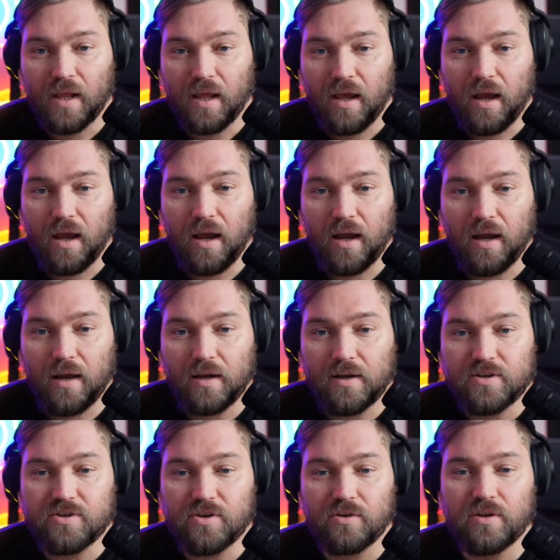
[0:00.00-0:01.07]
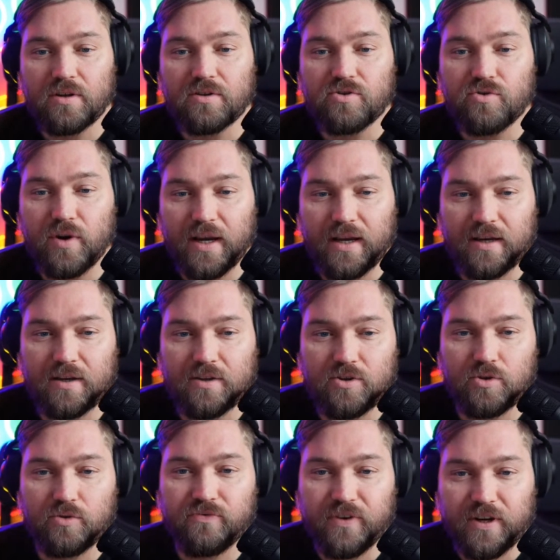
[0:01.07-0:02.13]
So the trick
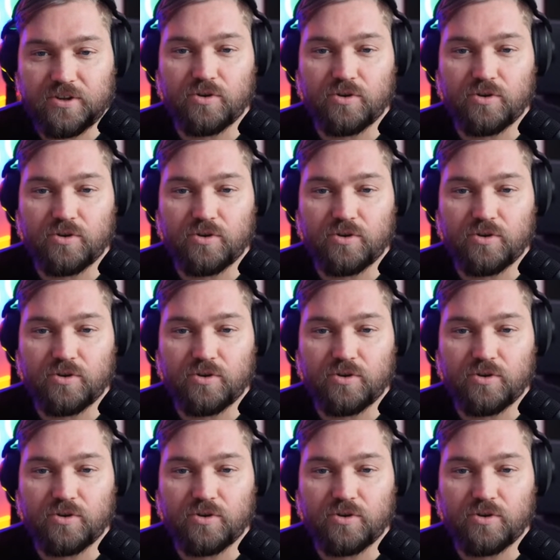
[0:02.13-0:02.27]
to visual